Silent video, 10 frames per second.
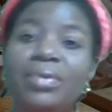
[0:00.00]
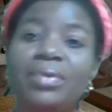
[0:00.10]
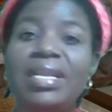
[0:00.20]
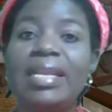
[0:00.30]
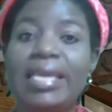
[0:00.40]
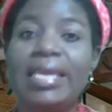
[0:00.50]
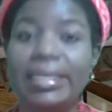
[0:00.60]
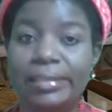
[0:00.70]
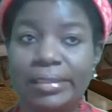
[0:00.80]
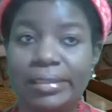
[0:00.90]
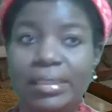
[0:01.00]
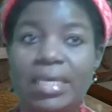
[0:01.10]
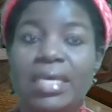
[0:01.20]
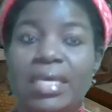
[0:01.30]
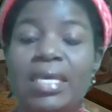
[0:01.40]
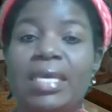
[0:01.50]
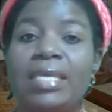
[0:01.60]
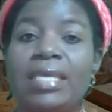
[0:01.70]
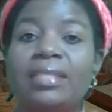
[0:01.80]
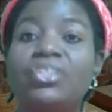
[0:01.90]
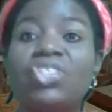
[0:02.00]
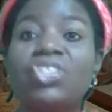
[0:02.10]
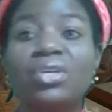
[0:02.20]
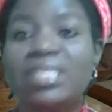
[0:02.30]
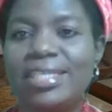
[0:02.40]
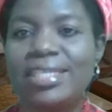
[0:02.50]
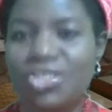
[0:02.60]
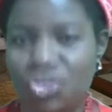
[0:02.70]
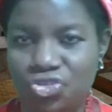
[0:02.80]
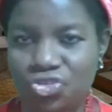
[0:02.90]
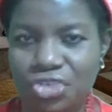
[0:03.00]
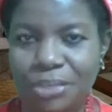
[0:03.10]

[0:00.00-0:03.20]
lane in the church history.